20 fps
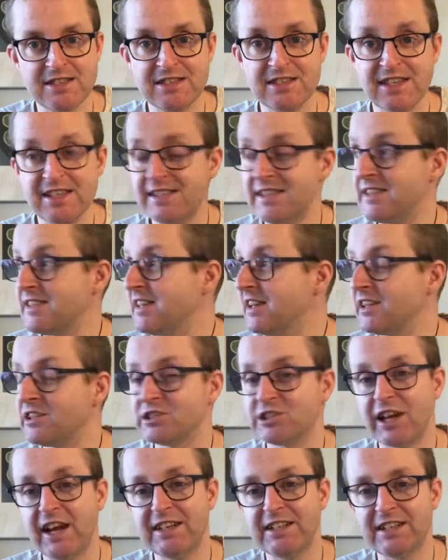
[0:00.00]
This is the
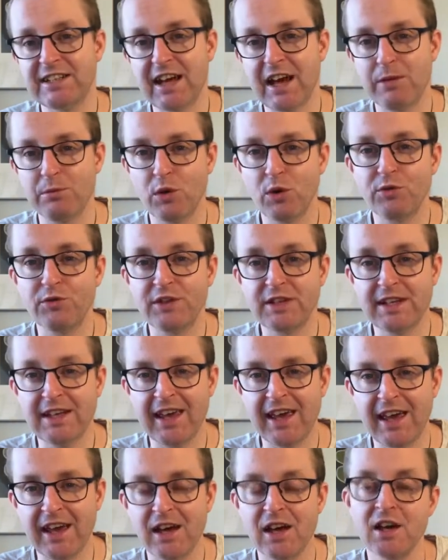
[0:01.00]
great time of the
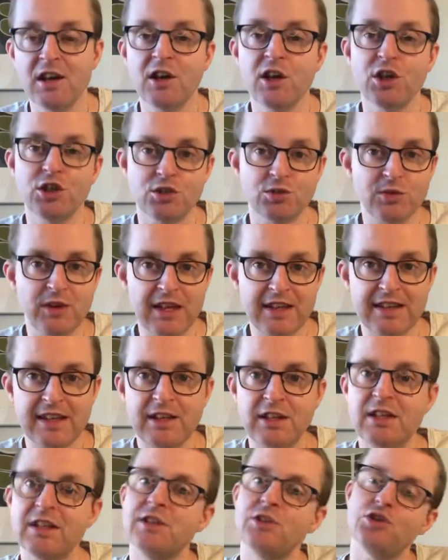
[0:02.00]
year to get
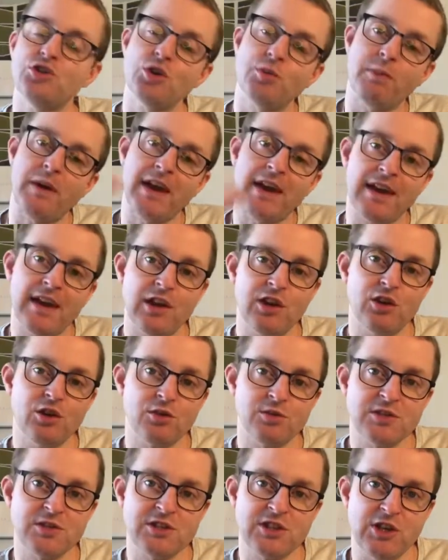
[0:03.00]
into the shop and get
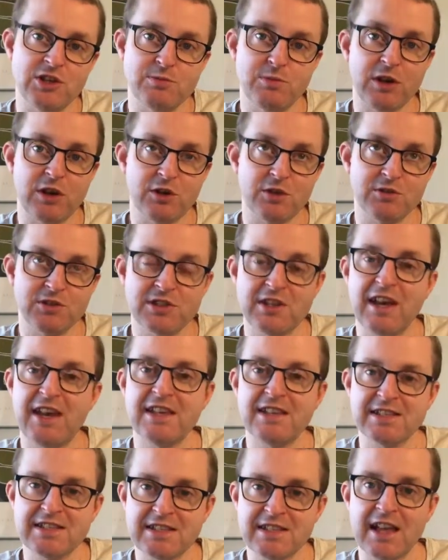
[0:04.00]
your seeds, because they
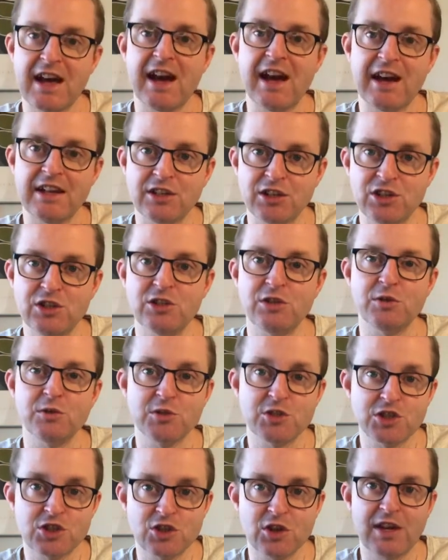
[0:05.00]
start,
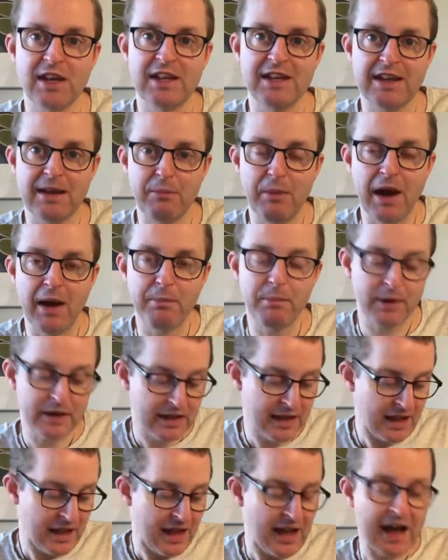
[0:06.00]
stocking them up.
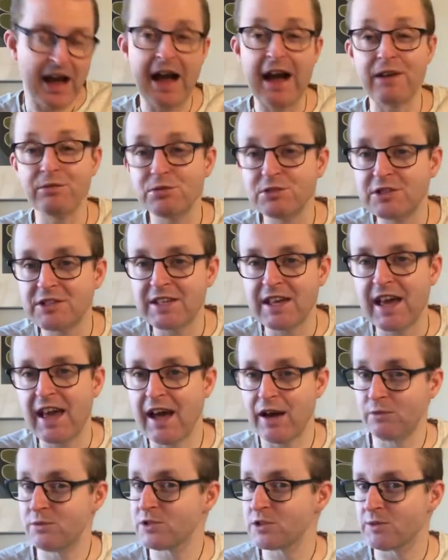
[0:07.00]
I would say
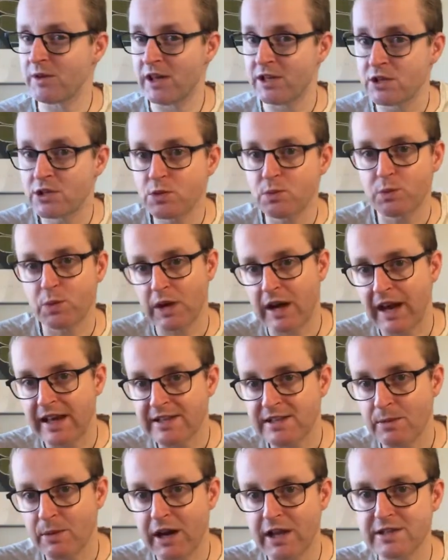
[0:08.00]
I was quite
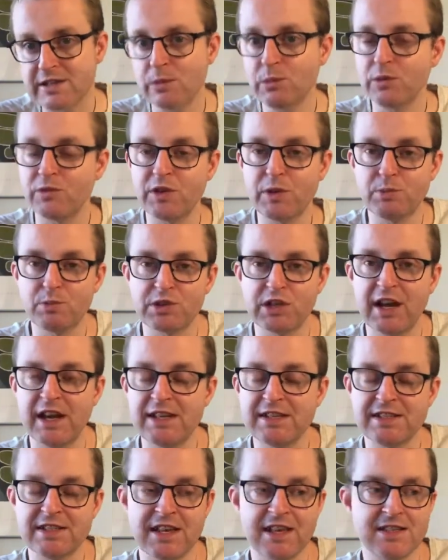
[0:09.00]
surprised about some of the
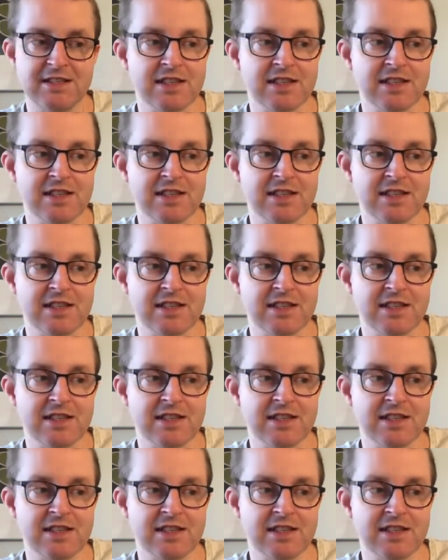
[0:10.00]
prices,